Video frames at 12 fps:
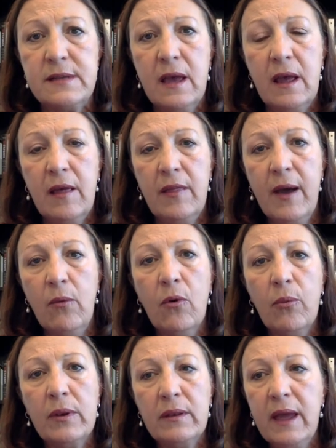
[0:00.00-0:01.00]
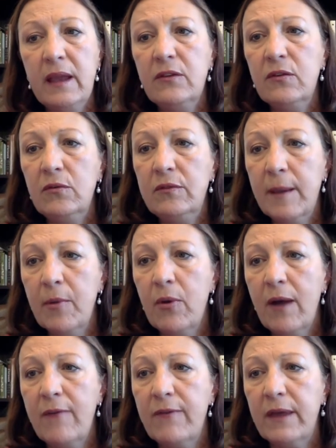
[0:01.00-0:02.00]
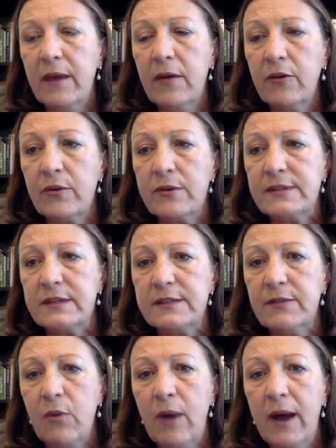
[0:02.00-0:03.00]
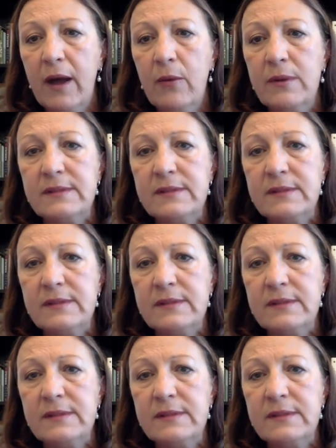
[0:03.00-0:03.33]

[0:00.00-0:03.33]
that will relate to demographic characteristics of Ohioans